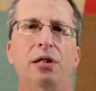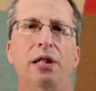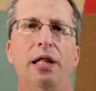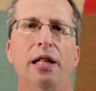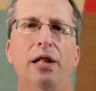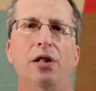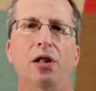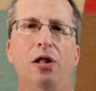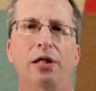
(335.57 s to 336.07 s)

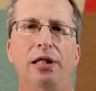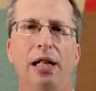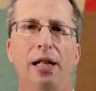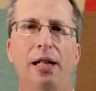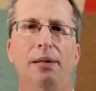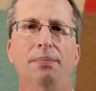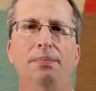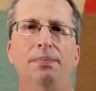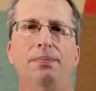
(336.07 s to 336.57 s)
in our
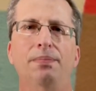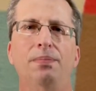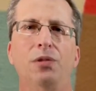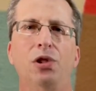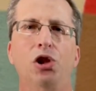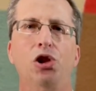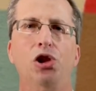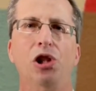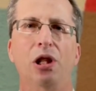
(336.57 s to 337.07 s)
time.
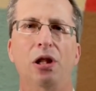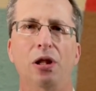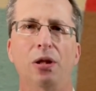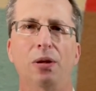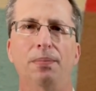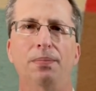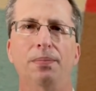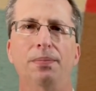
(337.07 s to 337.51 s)
Shalom.